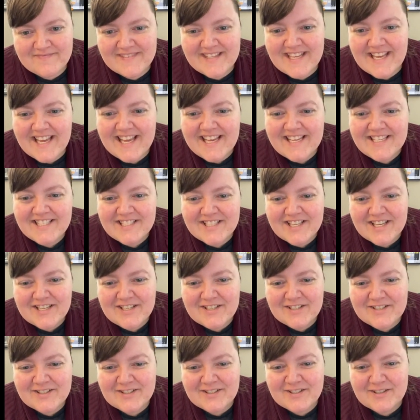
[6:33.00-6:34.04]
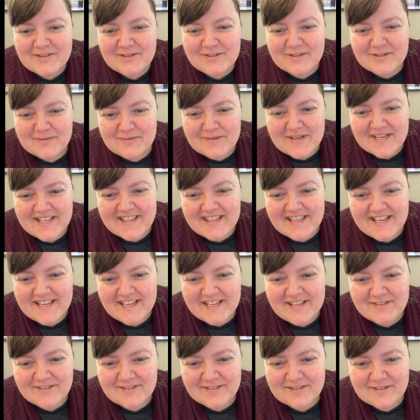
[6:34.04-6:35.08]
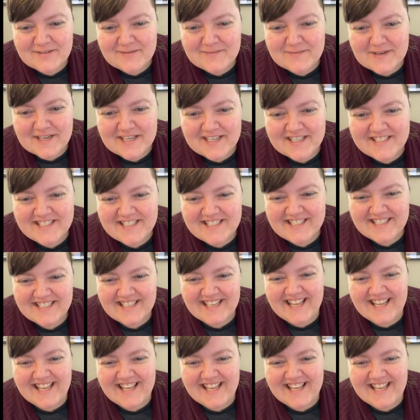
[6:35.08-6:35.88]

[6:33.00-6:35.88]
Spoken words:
Angela, you're so sweet. Thank you so much.